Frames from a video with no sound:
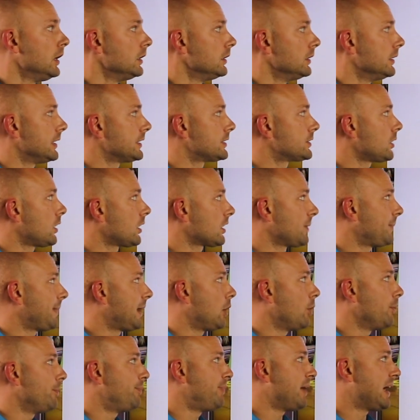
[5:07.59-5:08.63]
Let's talk
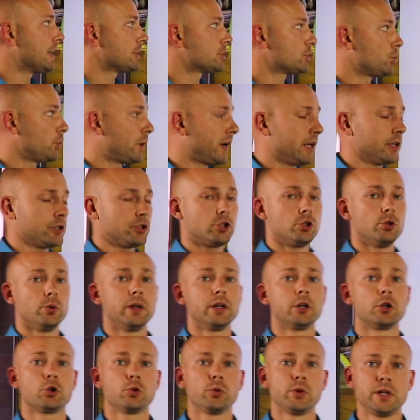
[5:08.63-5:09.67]
about best ways to
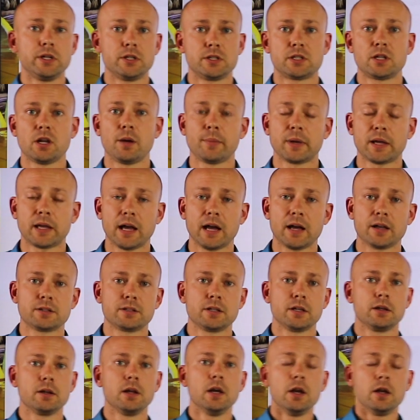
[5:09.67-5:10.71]
increase stomach
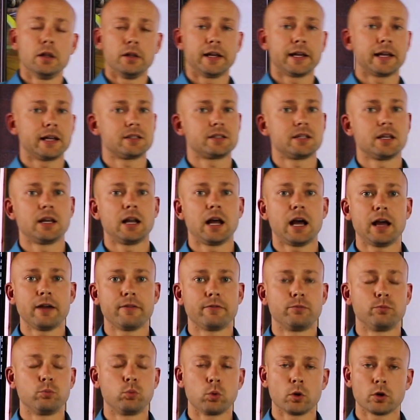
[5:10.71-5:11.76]
acid. Like I said,
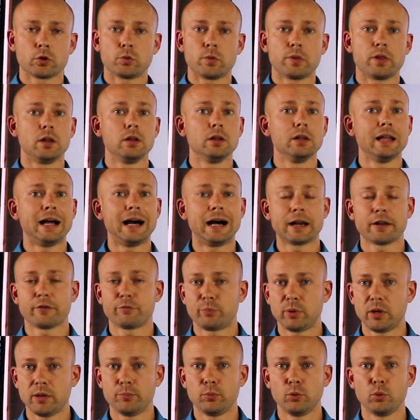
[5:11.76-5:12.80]
I've worked with a lot of
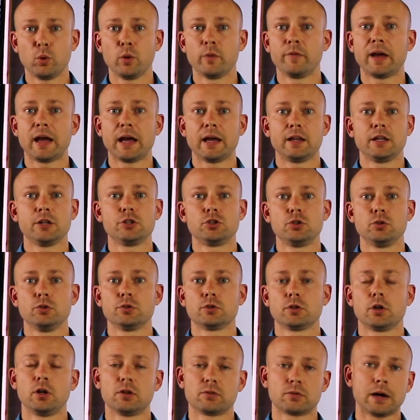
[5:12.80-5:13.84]
people who have had issues
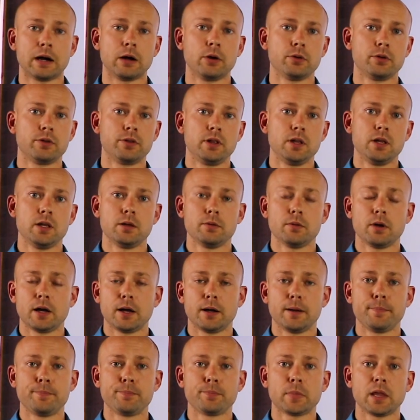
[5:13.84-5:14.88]
issues around the
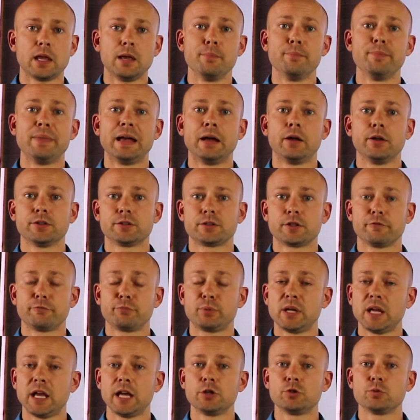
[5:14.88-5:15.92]
um, imbalance of
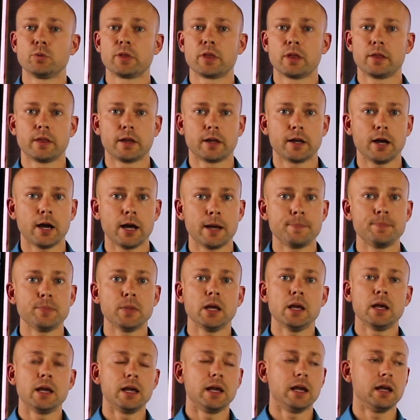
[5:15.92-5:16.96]
pH within the gut,
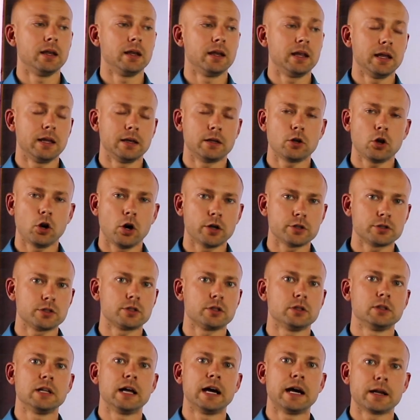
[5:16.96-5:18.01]
and it causes a
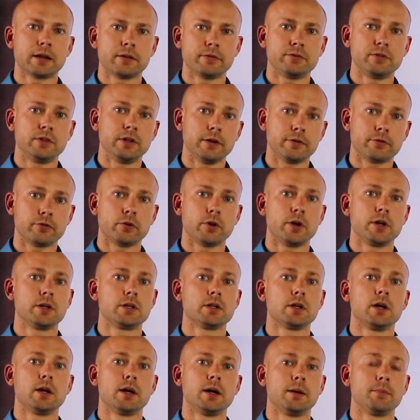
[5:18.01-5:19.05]
lot of different
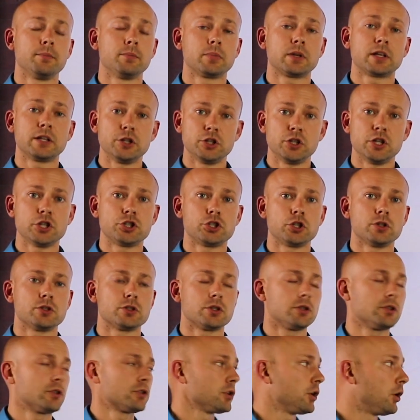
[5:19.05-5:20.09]
um,
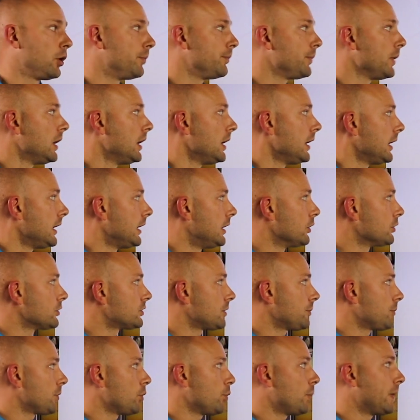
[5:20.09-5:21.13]
conditions. And so here's
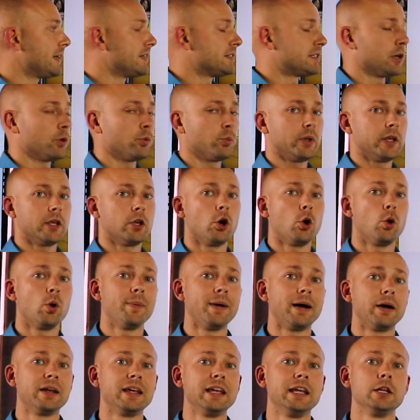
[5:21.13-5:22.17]
some of the ways that we go
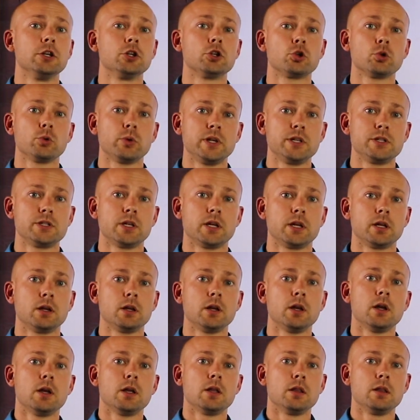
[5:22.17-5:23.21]
about increasing
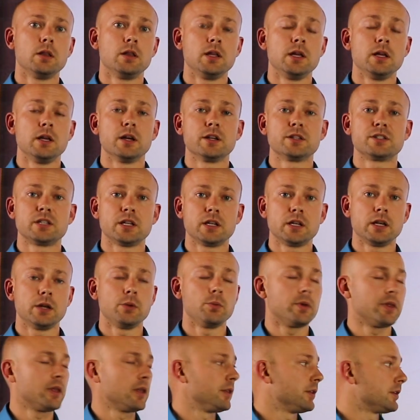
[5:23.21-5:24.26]
the acidity
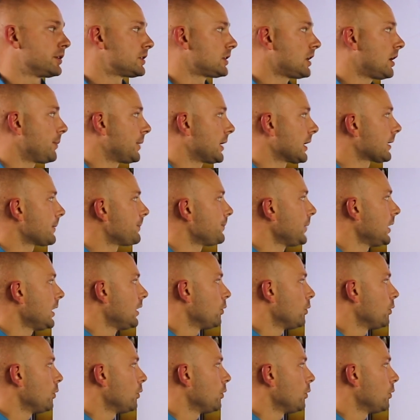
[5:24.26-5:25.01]
within the stomach.